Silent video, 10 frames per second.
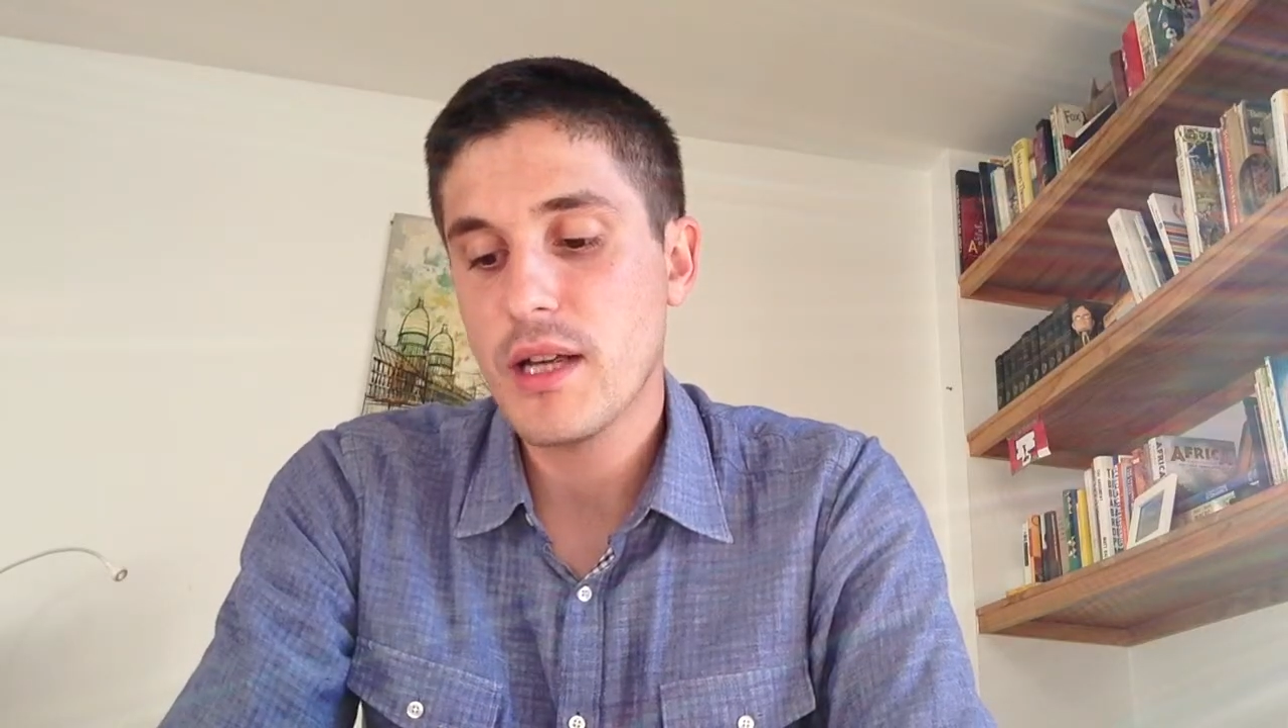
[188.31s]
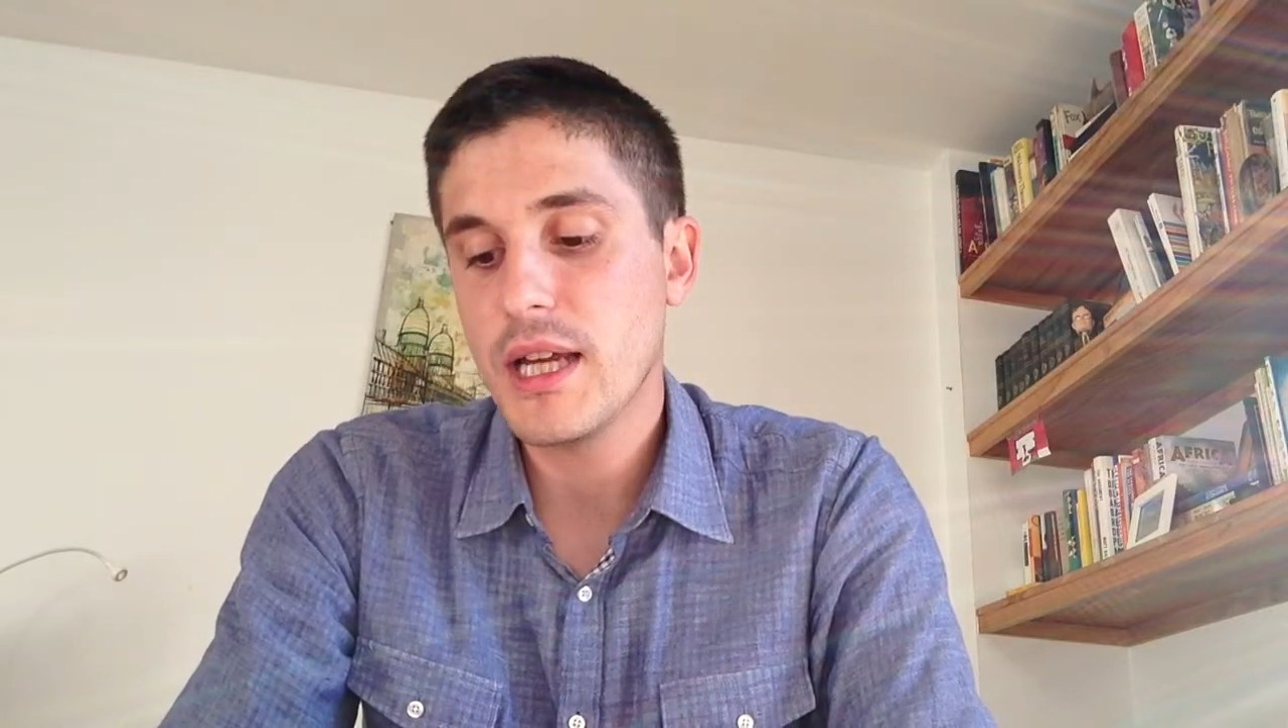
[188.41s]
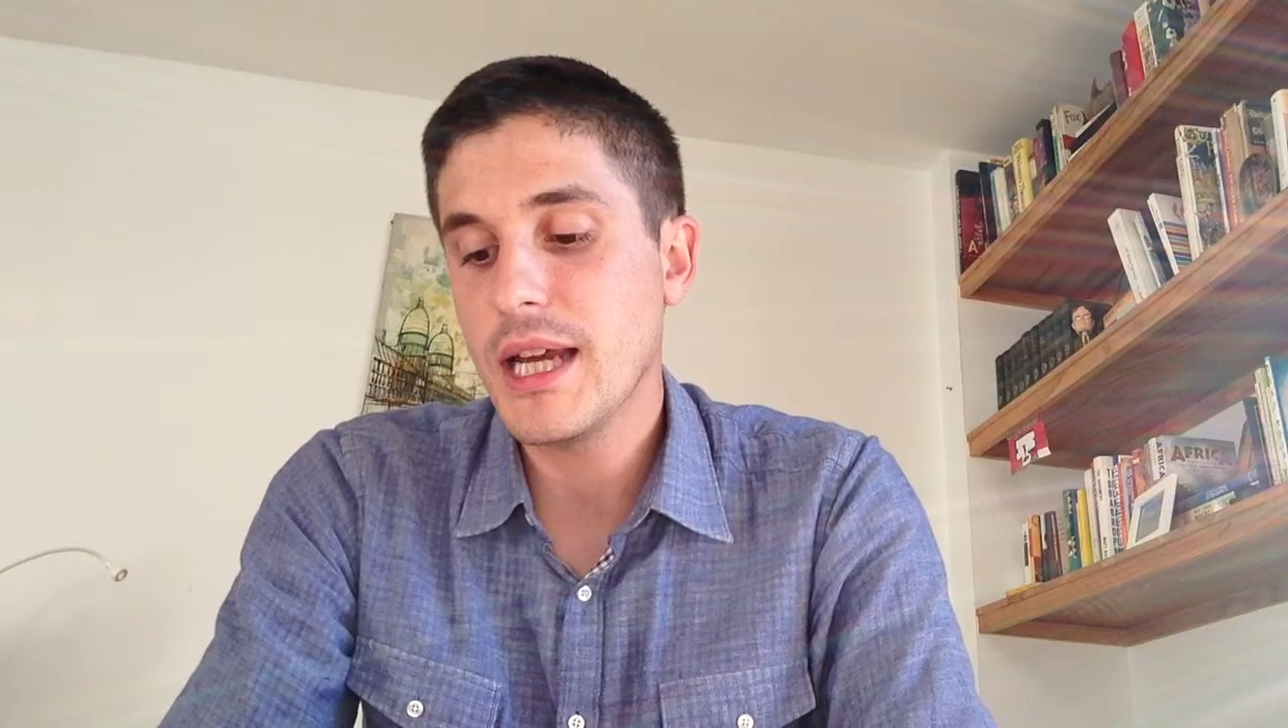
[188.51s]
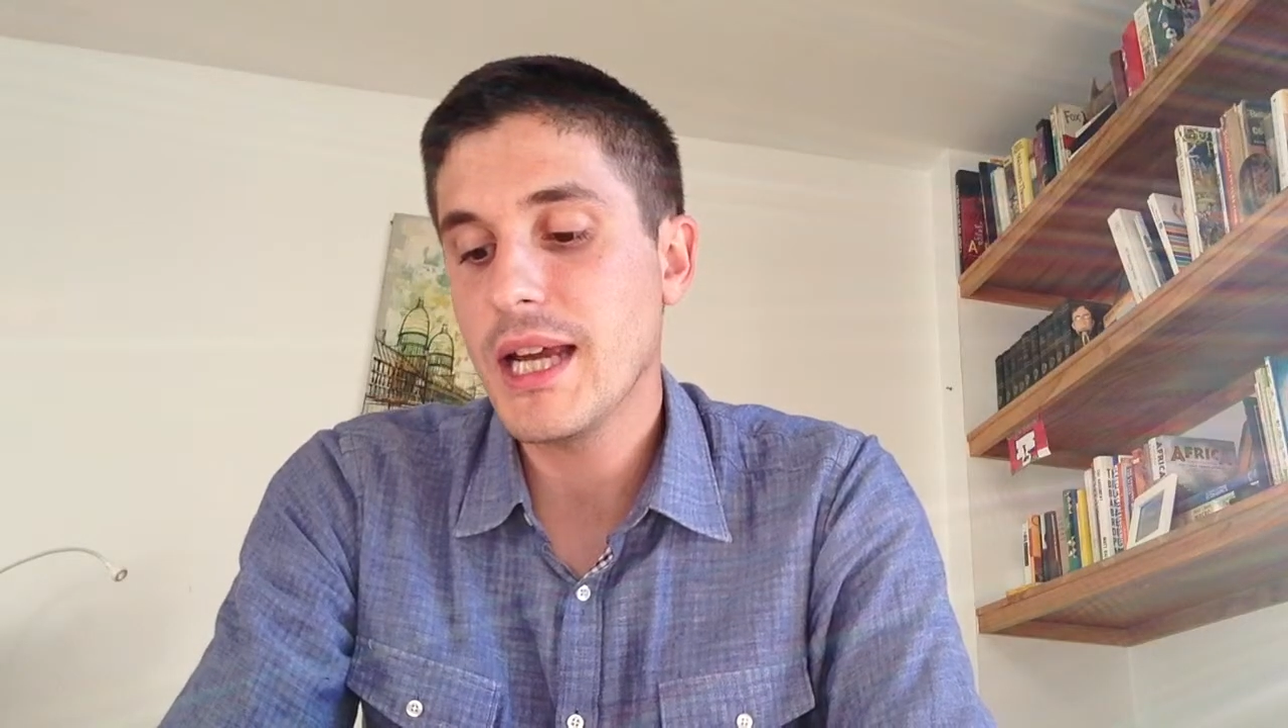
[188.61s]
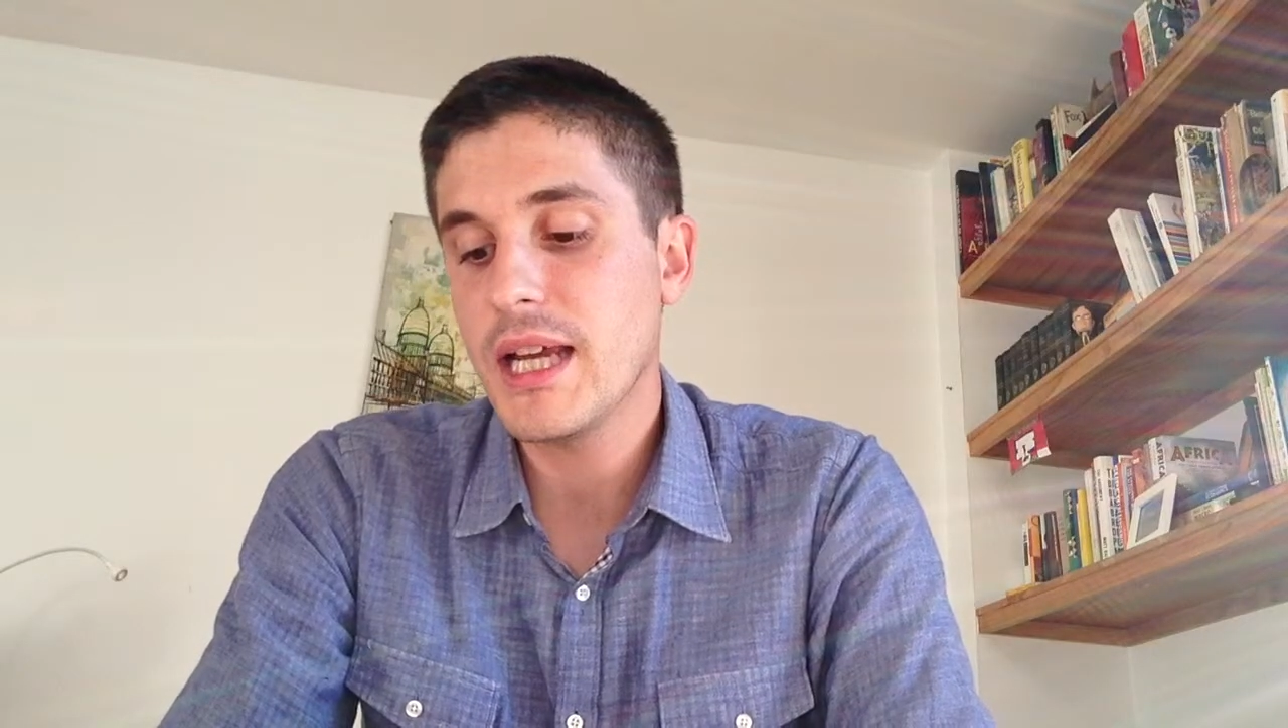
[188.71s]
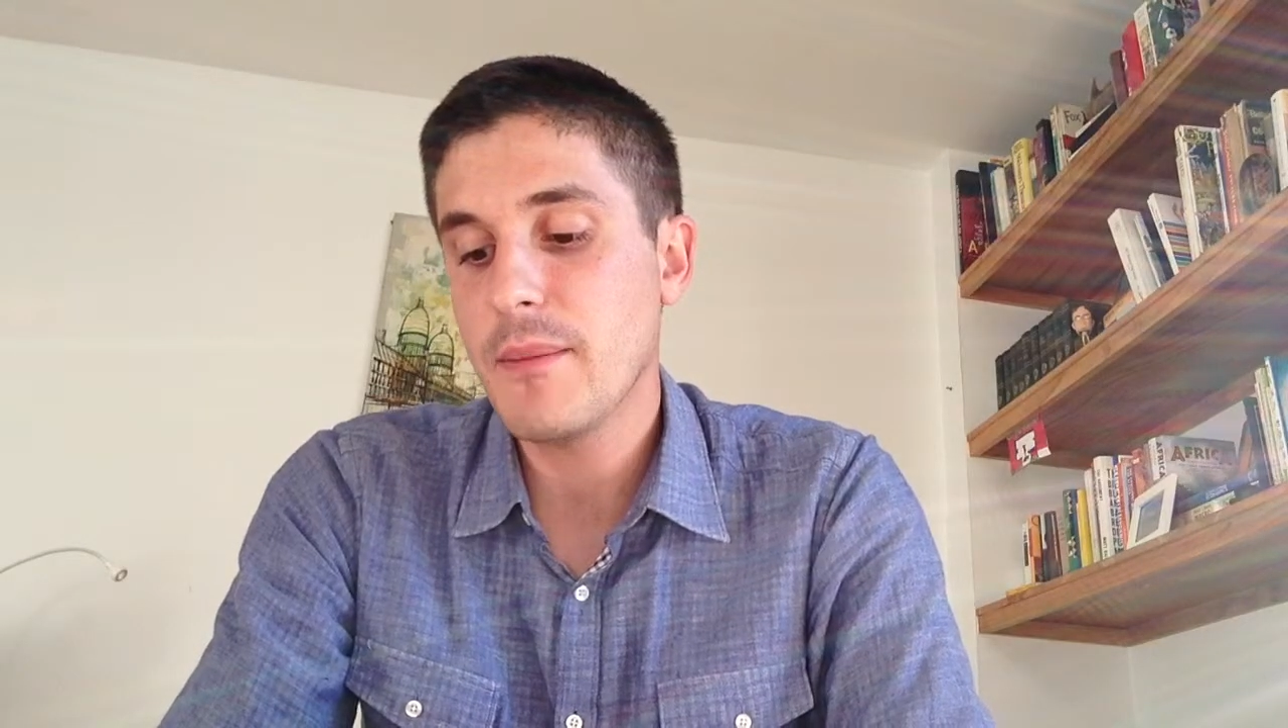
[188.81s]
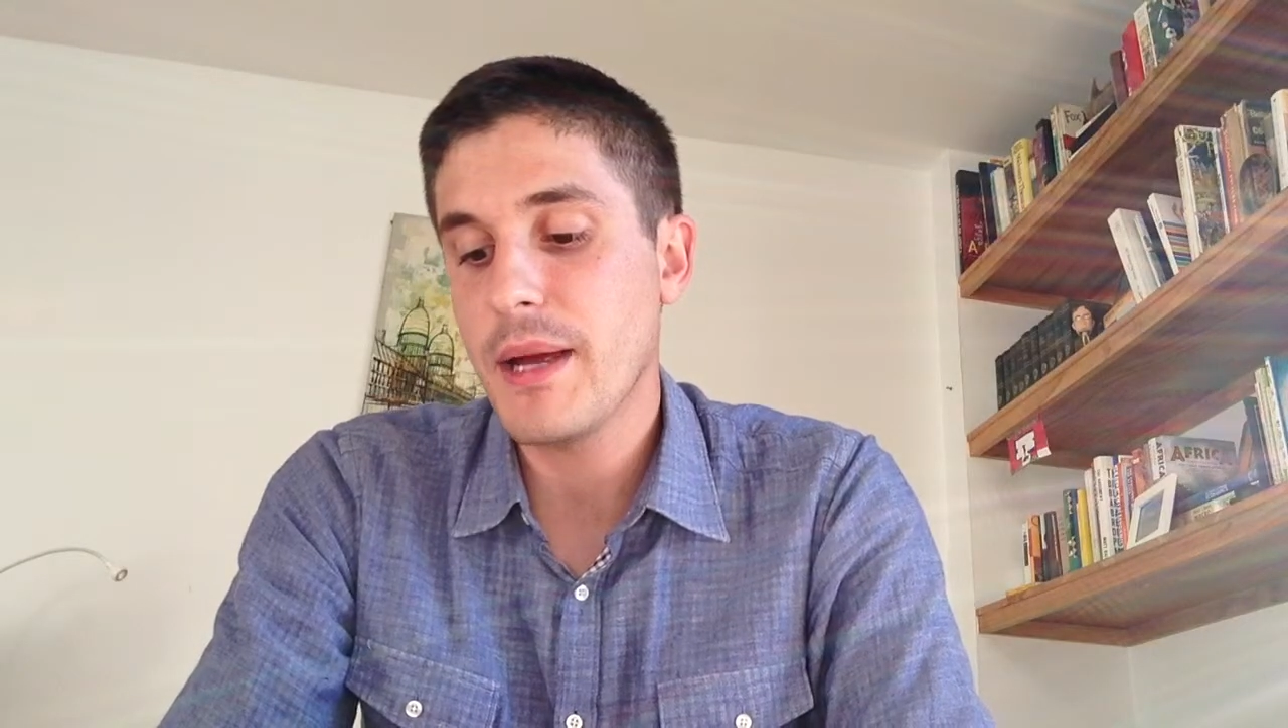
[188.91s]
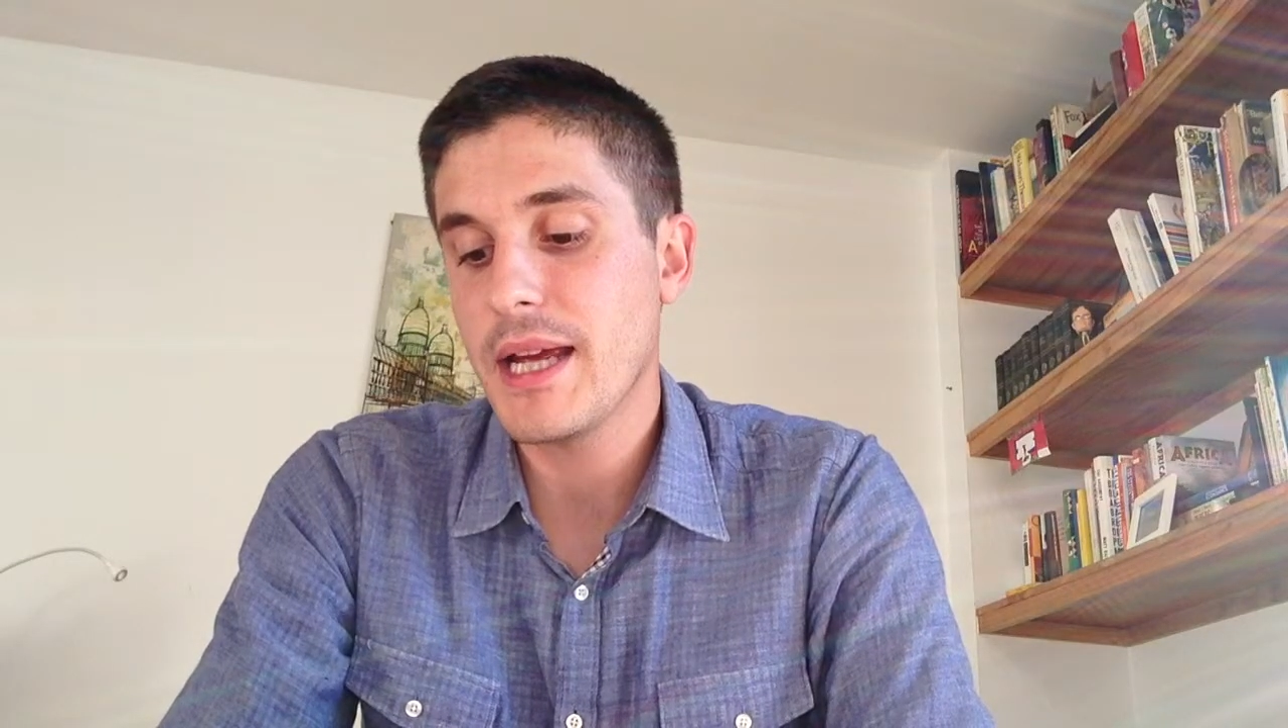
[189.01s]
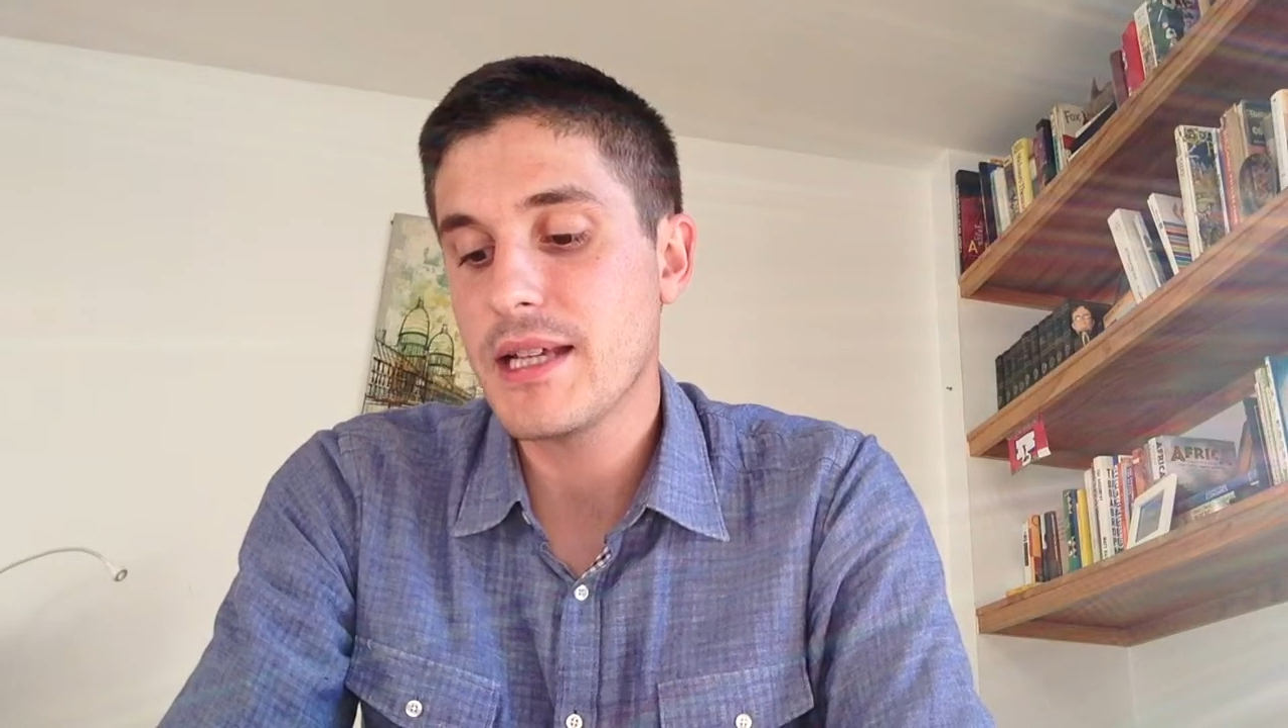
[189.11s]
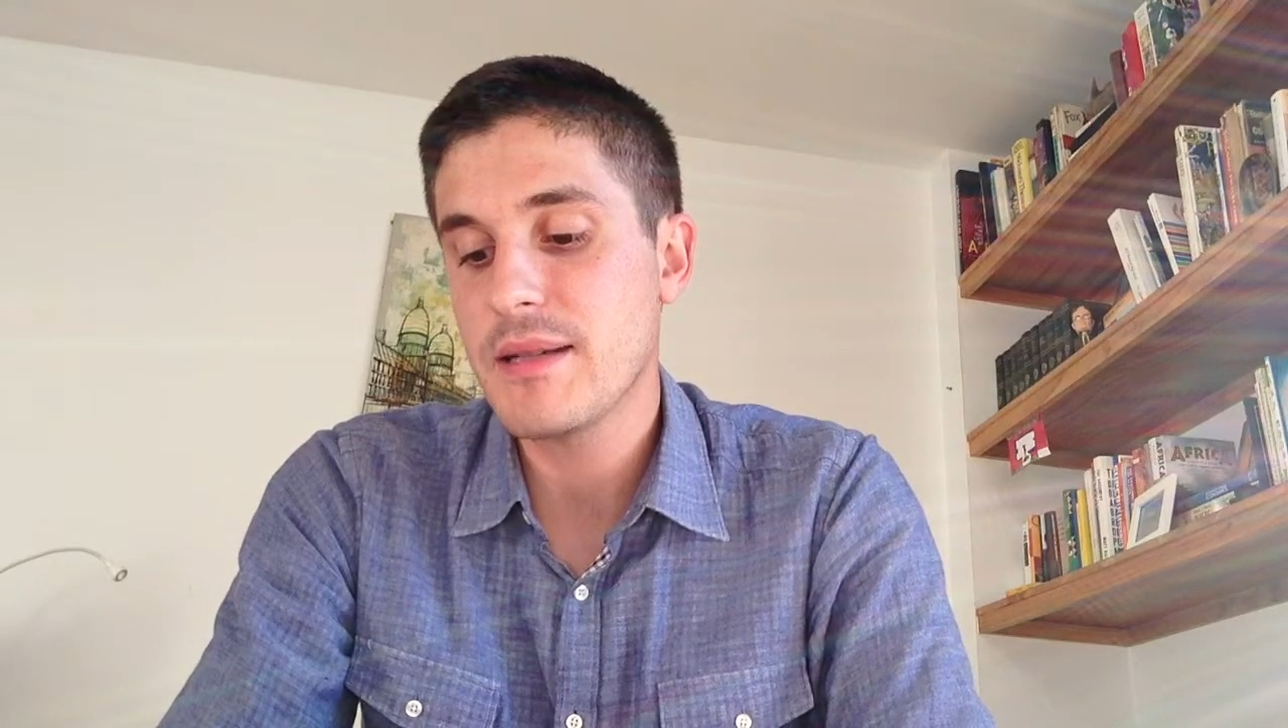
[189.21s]
he
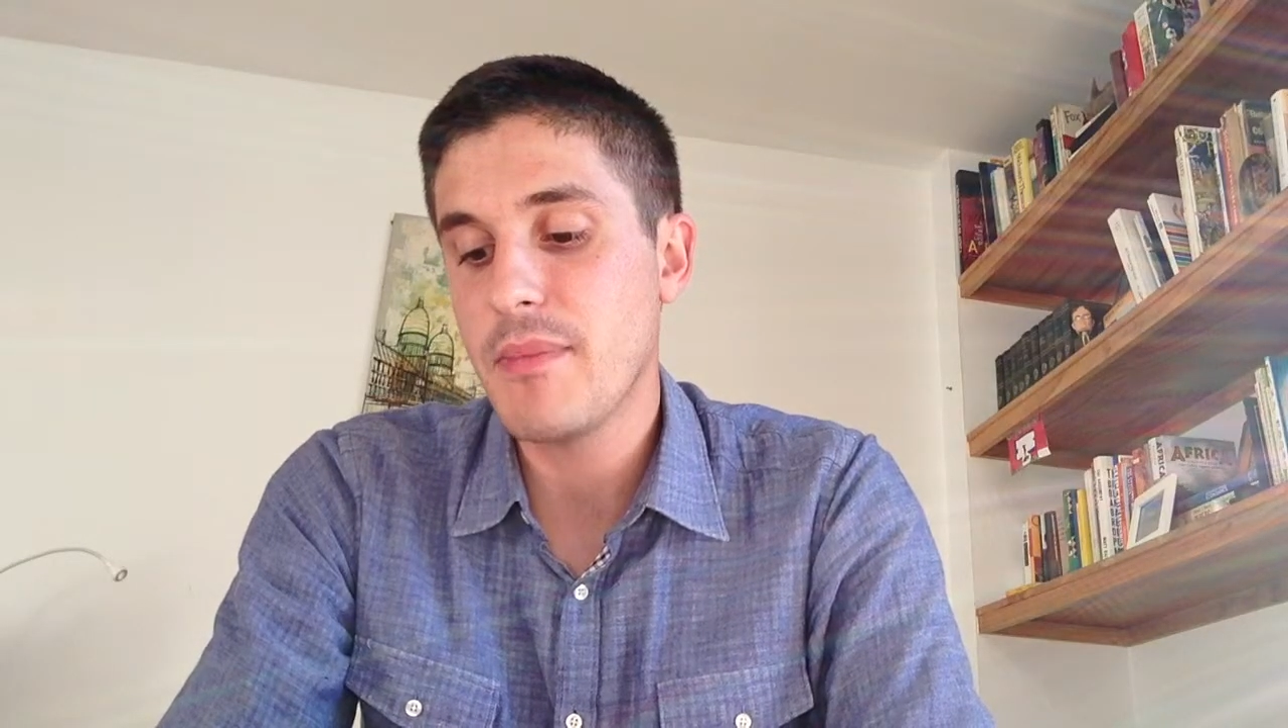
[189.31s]
incubates